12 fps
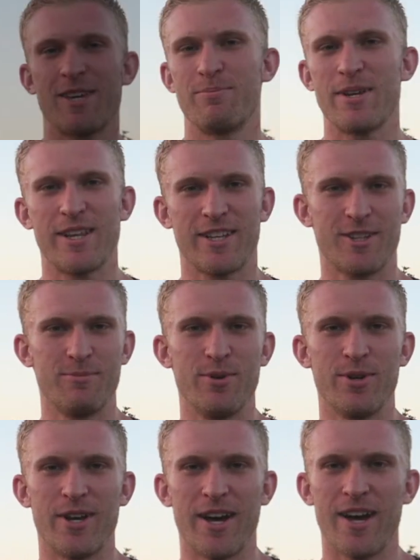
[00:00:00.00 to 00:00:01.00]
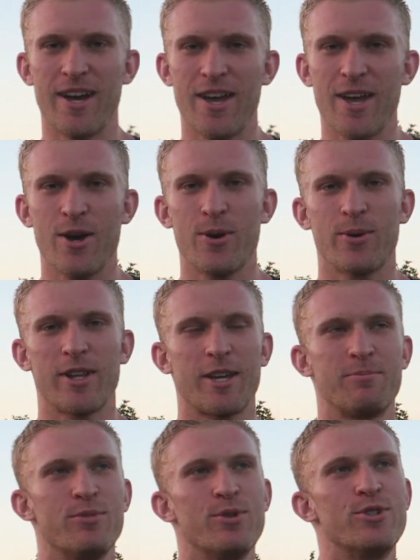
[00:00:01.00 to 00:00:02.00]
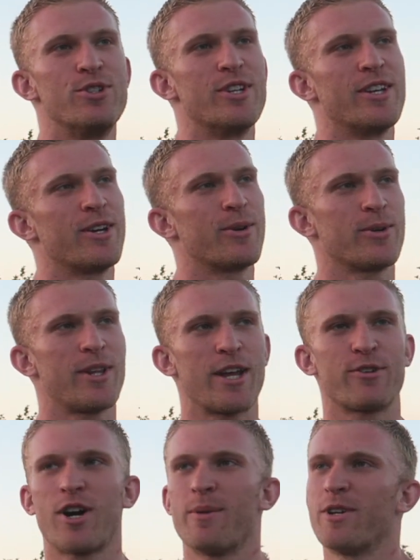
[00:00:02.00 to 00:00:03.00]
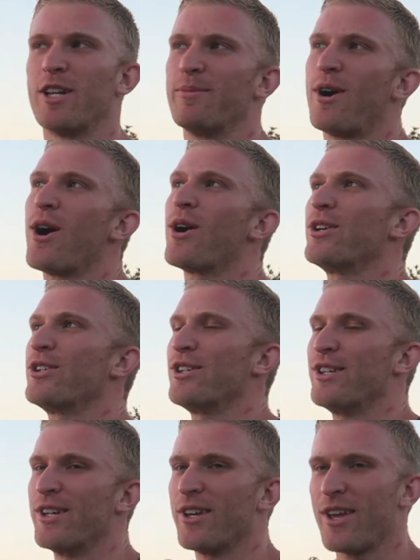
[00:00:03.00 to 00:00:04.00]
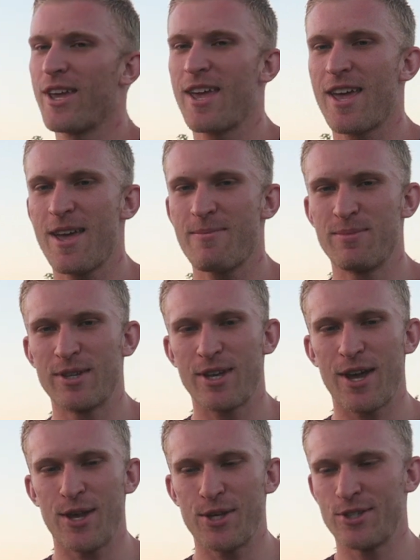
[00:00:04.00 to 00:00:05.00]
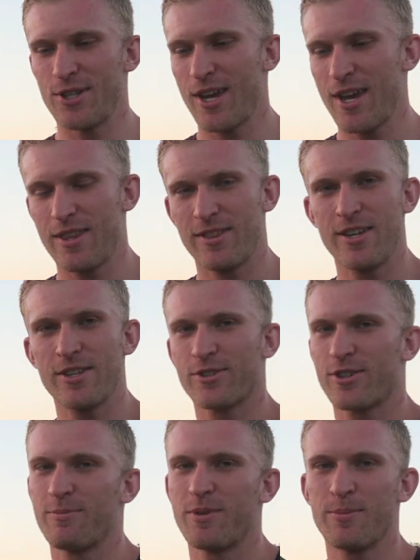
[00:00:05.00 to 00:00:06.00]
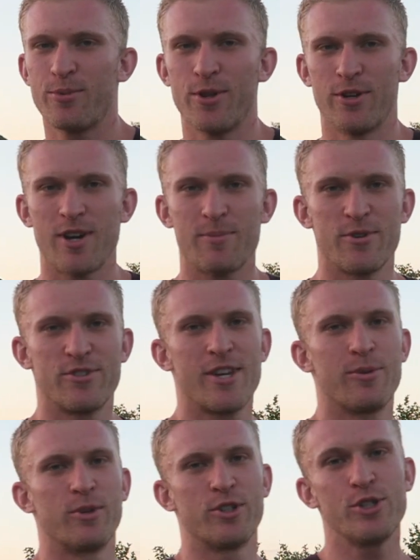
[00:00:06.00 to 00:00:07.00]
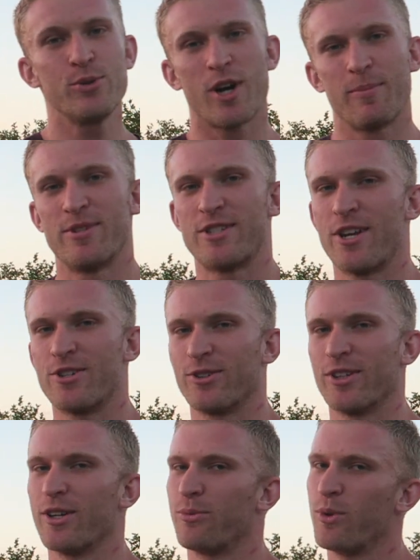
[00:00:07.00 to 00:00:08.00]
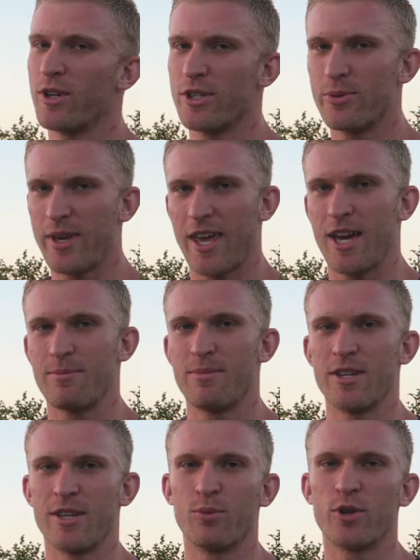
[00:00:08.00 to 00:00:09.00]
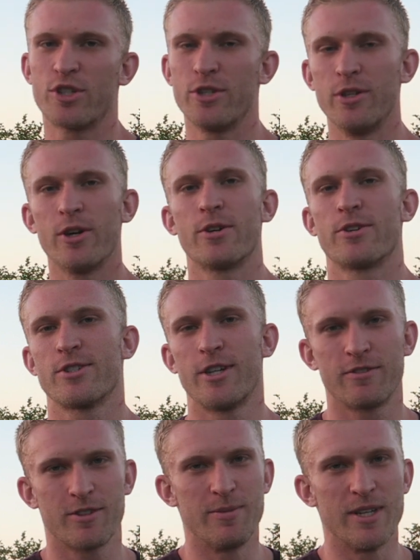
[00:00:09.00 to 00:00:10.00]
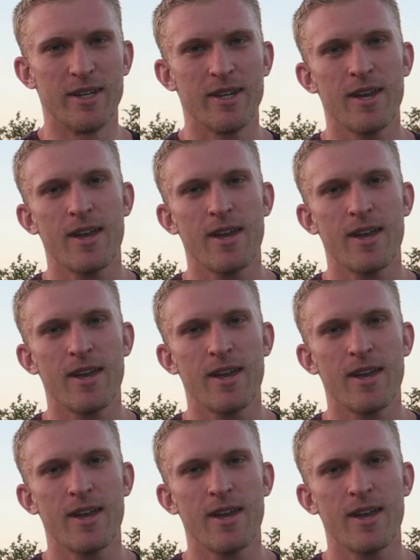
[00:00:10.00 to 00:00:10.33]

I can be like the Buddha, or like Muji, or like Ramana Maharshi. Because these are all people that represent what you are potentially, what you can be, and what you know yourself to be.